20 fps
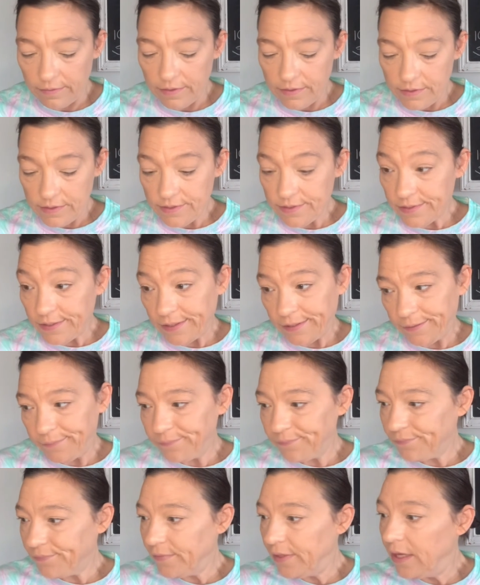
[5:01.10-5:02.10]
So
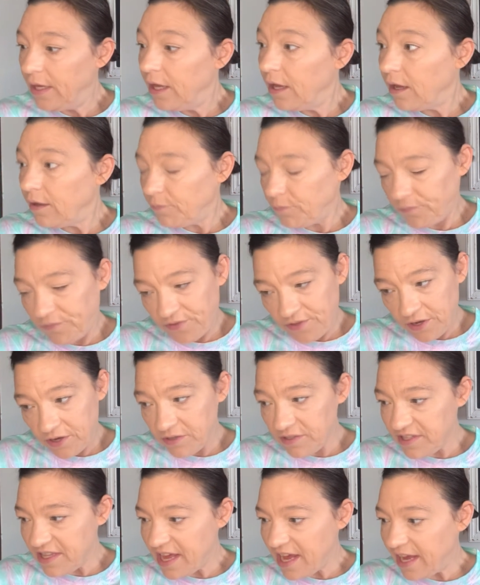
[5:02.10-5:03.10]

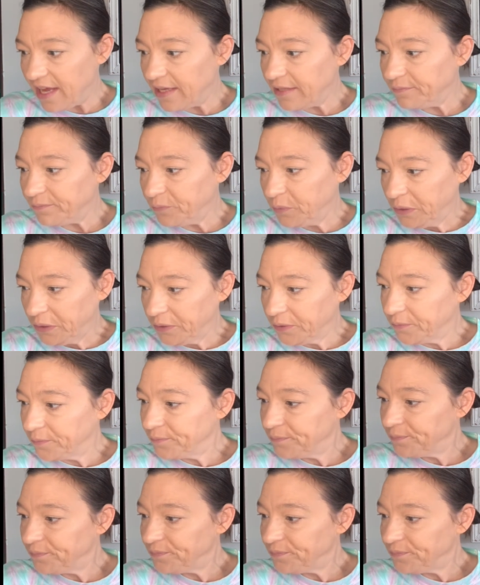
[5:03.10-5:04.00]
there's that. We're